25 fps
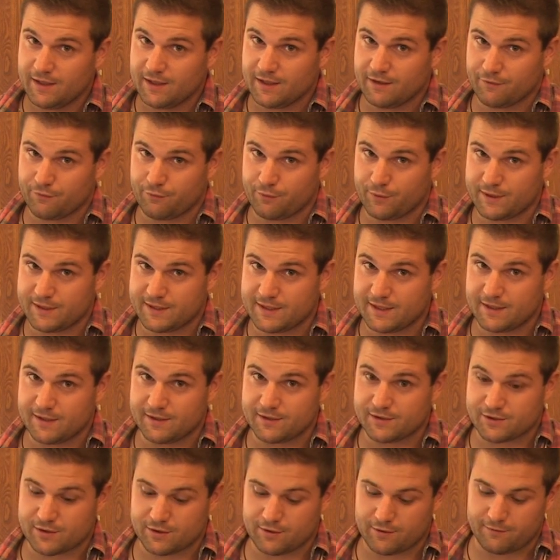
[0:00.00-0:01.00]
if we
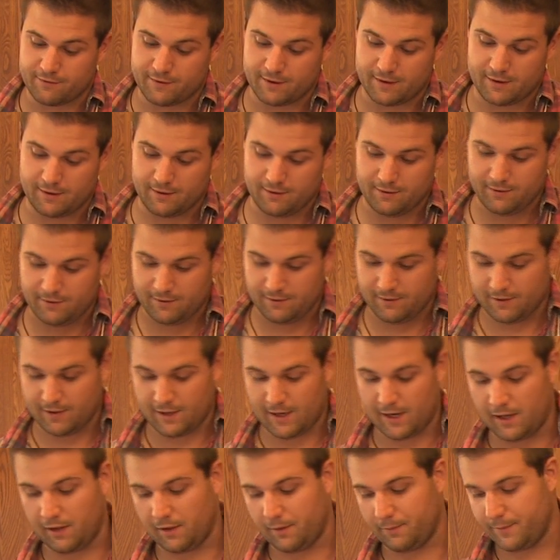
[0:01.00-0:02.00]
didn't serve it
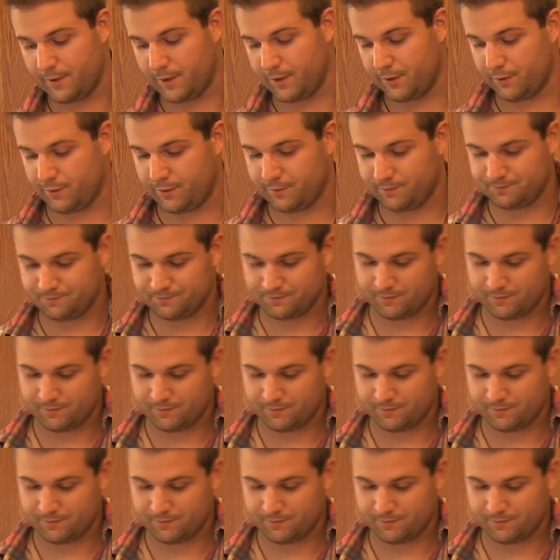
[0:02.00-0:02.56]
a la mode.